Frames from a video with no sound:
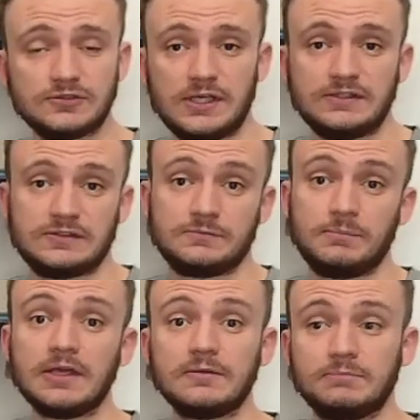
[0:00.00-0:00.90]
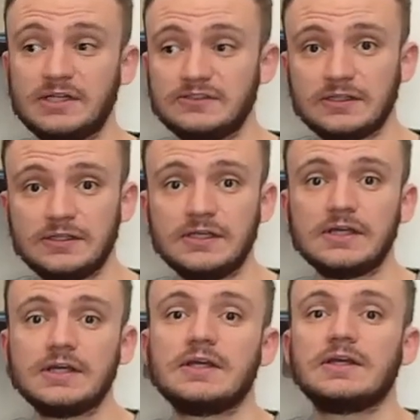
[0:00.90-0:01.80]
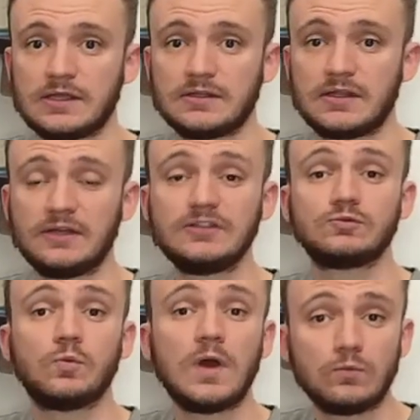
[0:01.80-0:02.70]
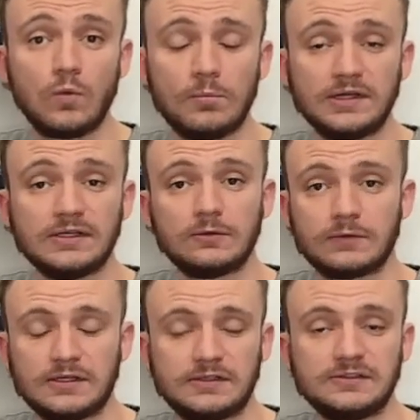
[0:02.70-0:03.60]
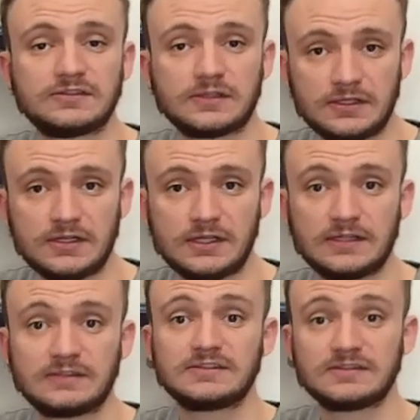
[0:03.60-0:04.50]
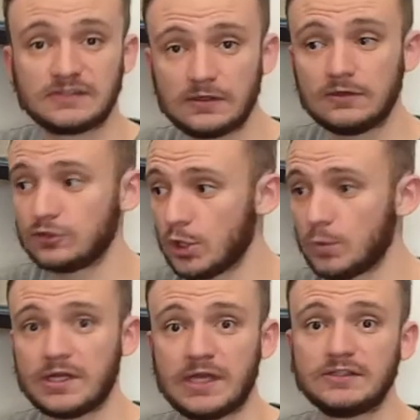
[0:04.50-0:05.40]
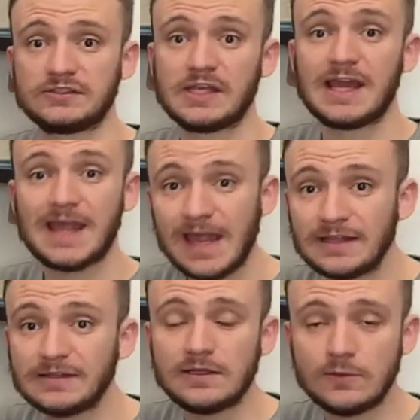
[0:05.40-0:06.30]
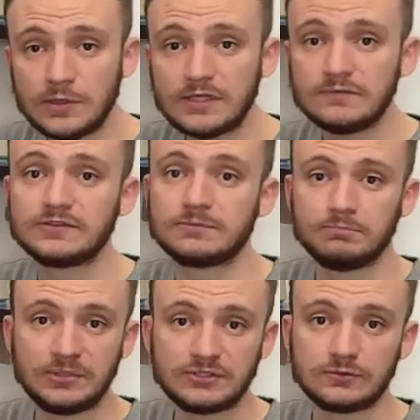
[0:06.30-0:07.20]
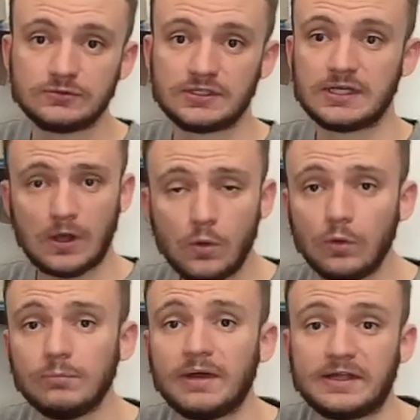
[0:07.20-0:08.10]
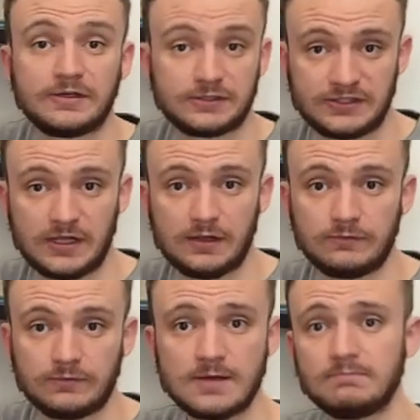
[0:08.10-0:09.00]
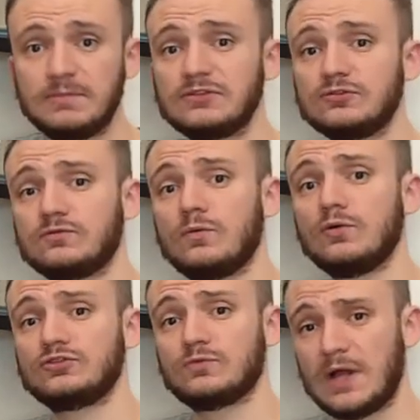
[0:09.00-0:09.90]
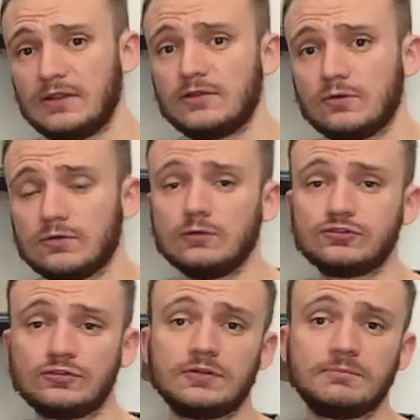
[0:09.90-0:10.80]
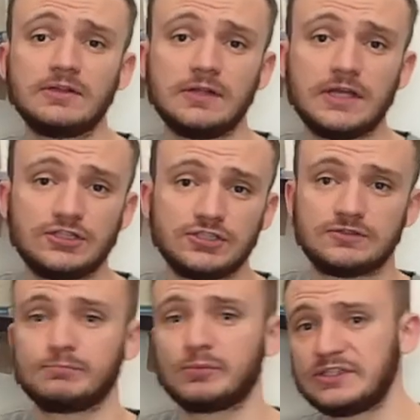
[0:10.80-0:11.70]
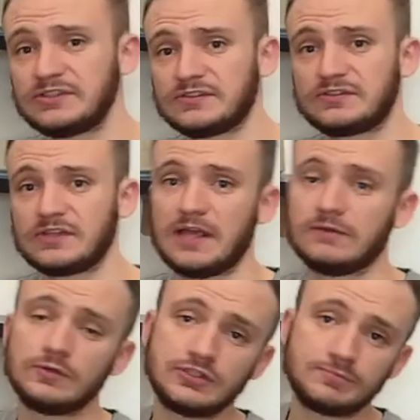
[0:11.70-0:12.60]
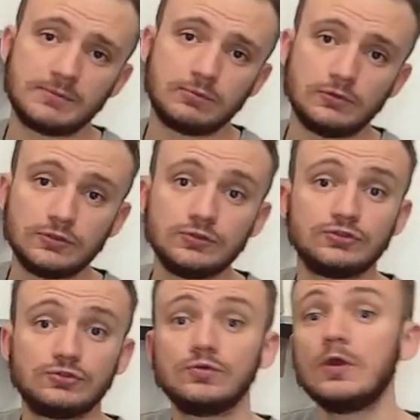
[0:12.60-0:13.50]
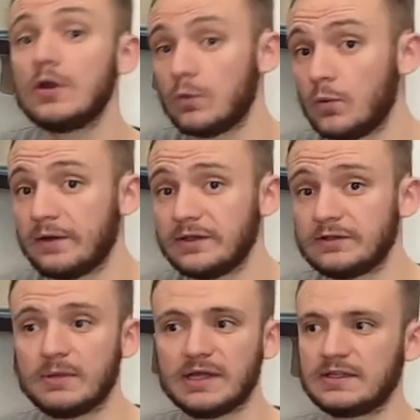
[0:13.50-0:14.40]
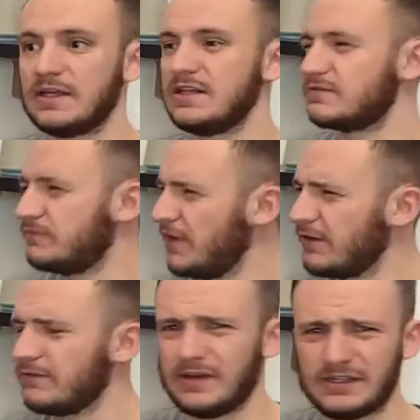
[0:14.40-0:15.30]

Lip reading: is this: basically there is one woman located in Sardinia that still nowadays handily weaves byssus all by herself. Byssus was well known also in the Middle Ages. Priests and rich people used to wear it, but it's very, very